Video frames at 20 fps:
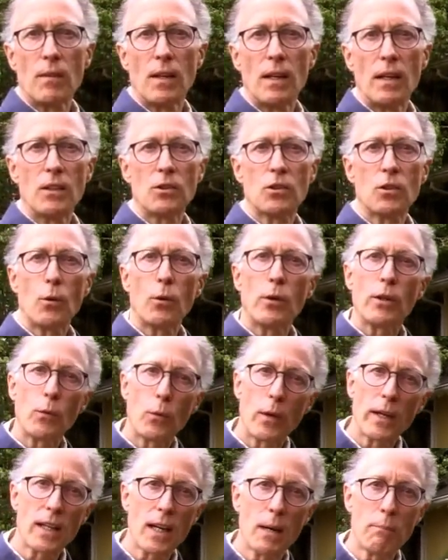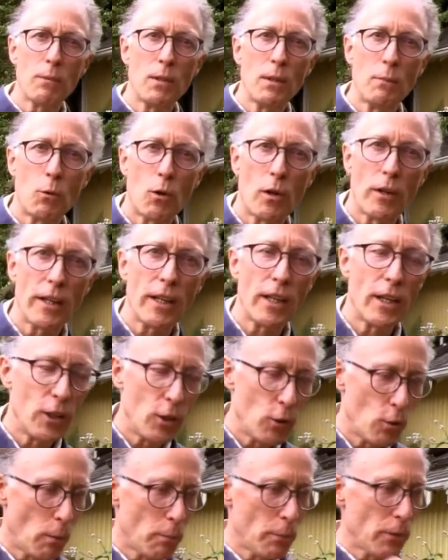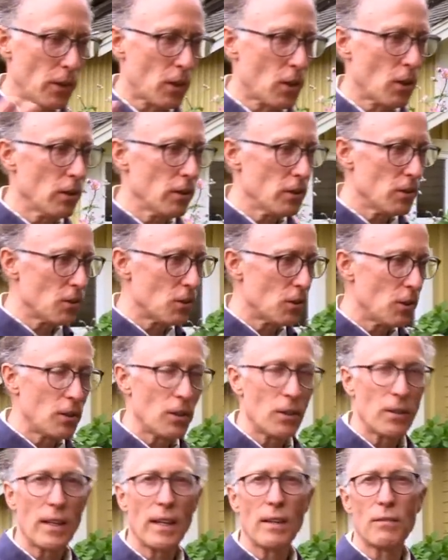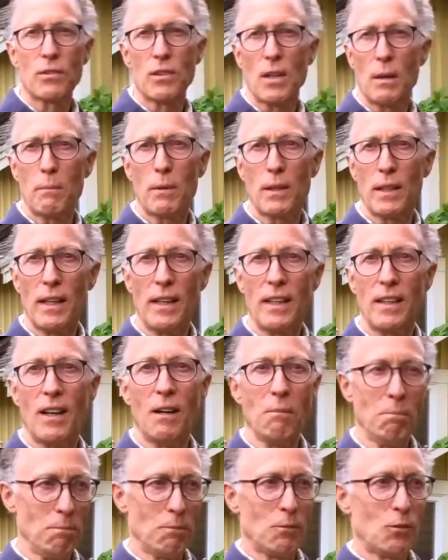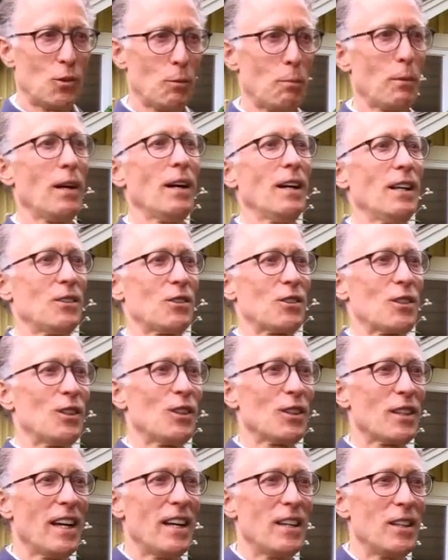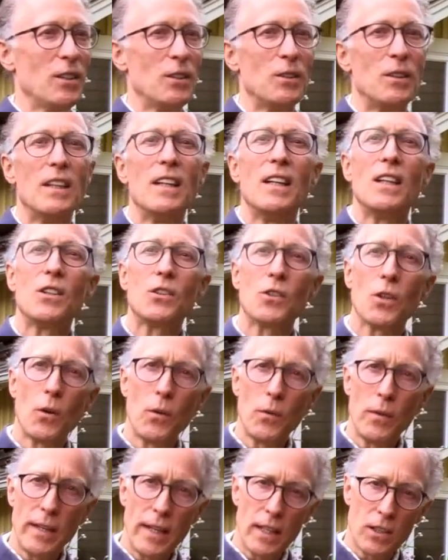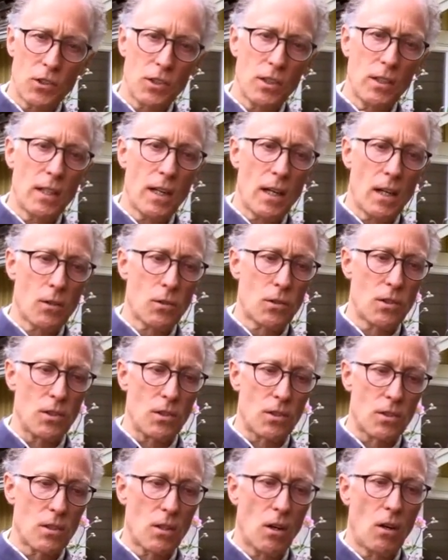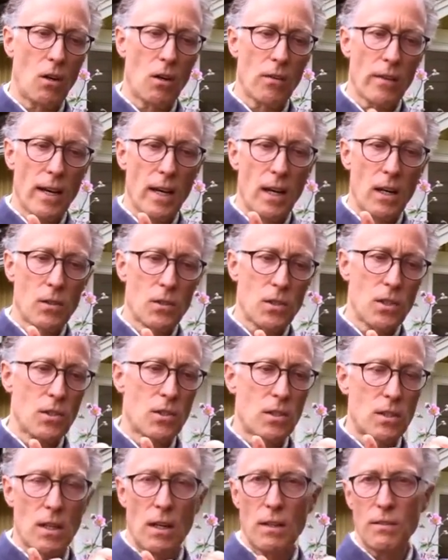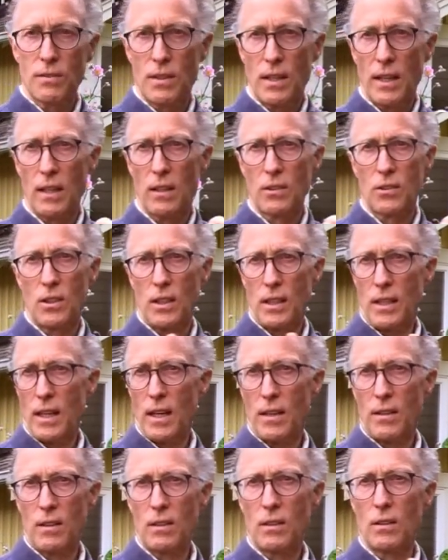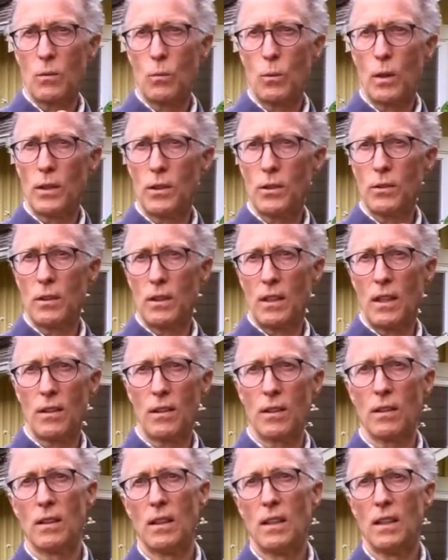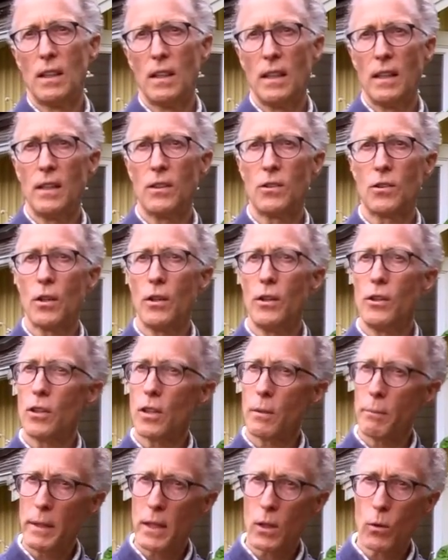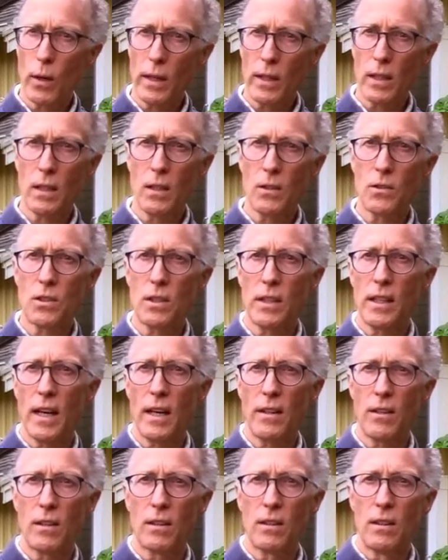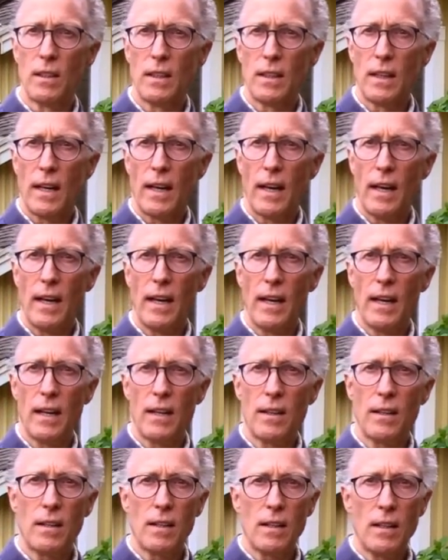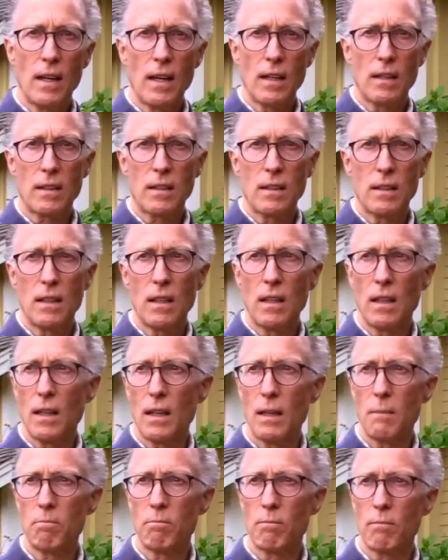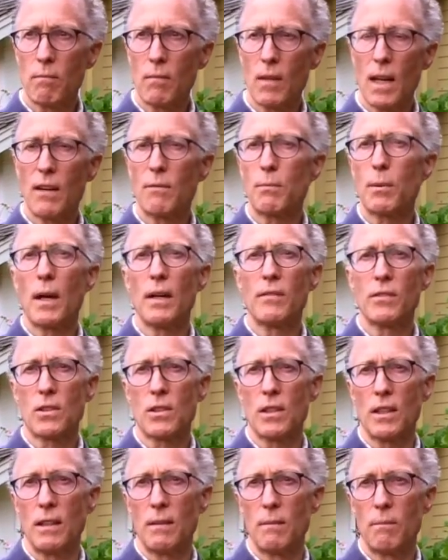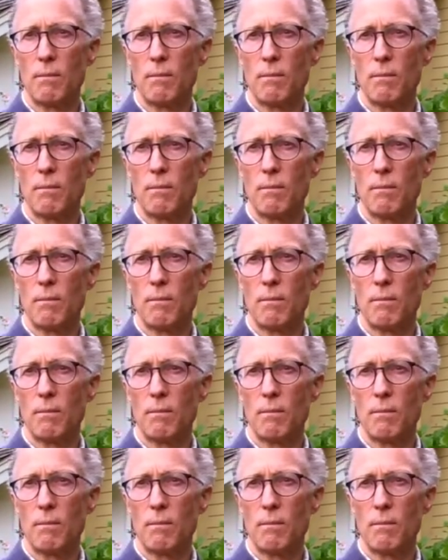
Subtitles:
And so when you wake up in the morning and you open the curtains, you don't have somebody up, surprise, look at you. So nested houses, all the houses dovetail together one to another. And so you can be quite close together and yet have privacy.